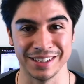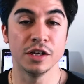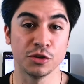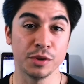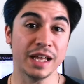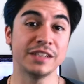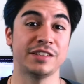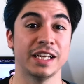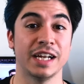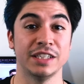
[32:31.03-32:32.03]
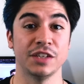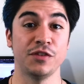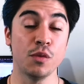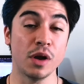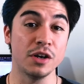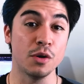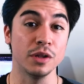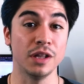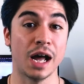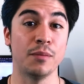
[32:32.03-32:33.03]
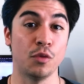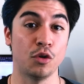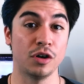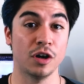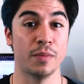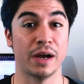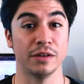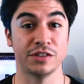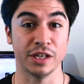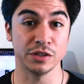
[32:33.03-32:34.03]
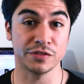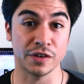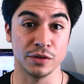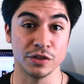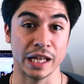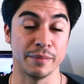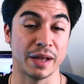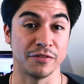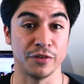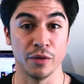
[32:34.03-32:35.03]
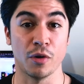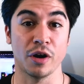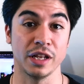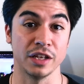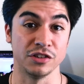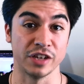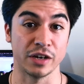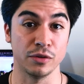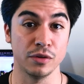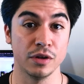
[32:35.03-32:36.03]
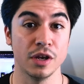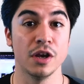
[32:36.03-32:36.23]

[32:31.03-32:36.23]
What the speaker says: So with that said, guys, if you want to know a lot more about sales funnels and about affiliate marketing in general,